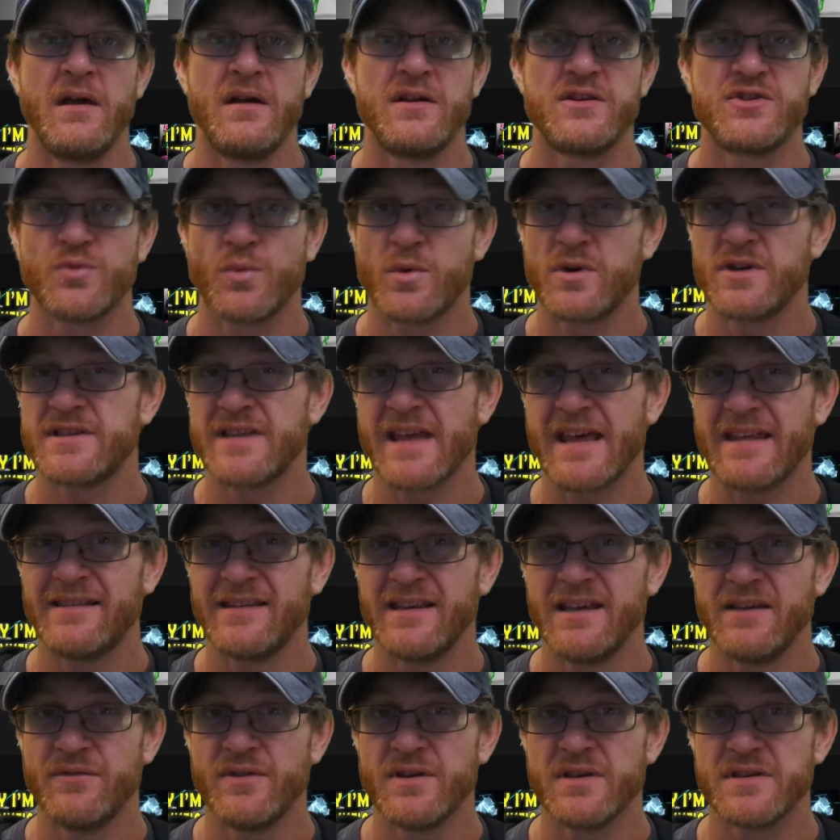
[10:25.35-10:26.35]
So where does that
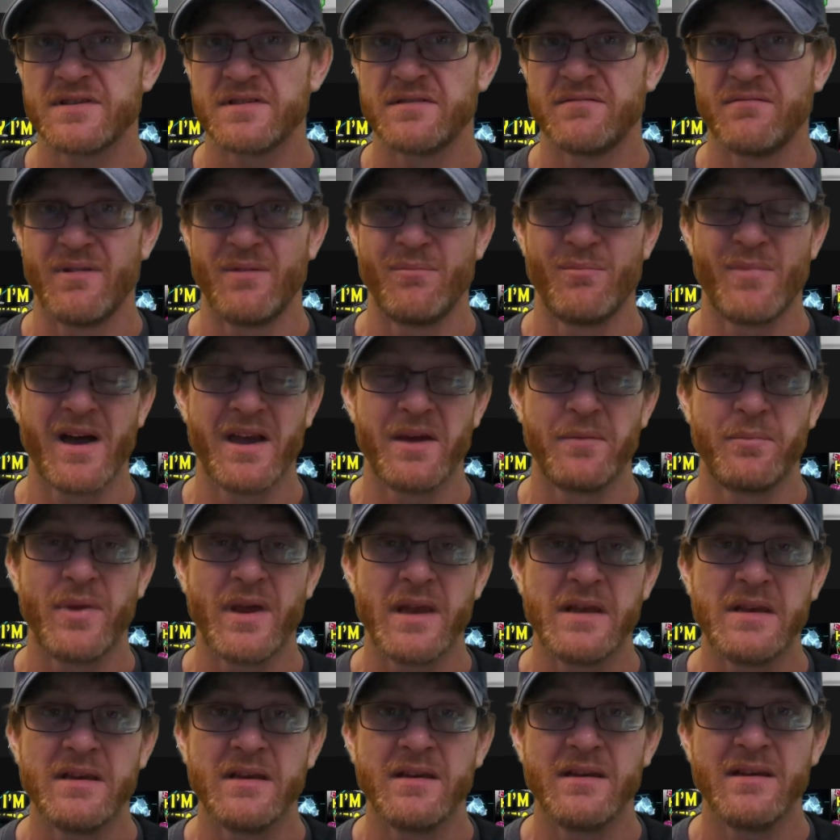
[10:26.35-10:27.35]
leave us? In my
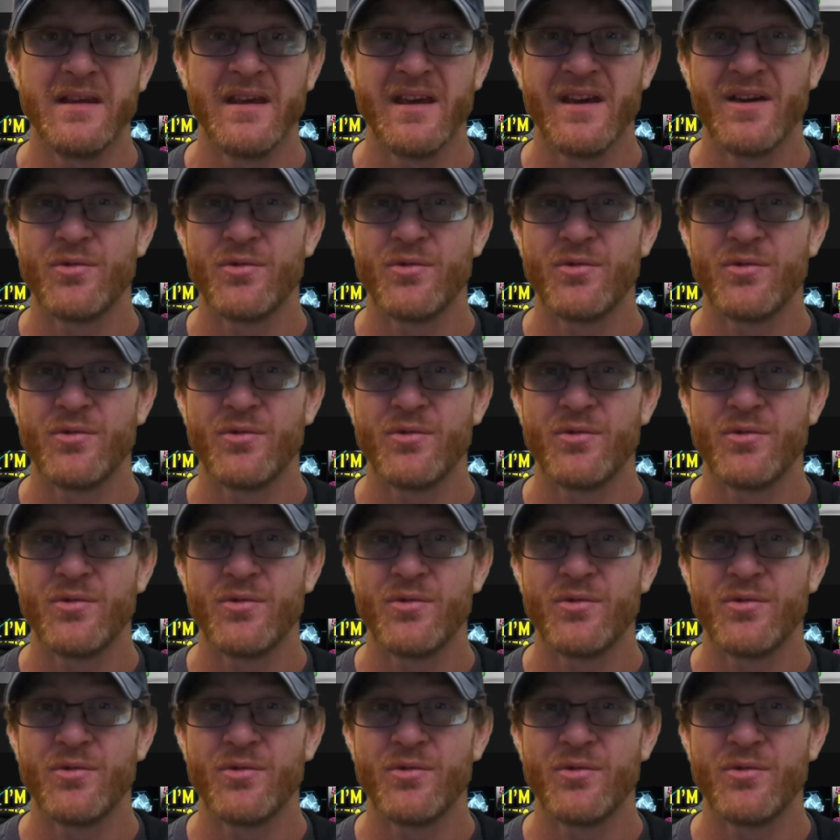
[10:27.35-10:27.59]
opinion,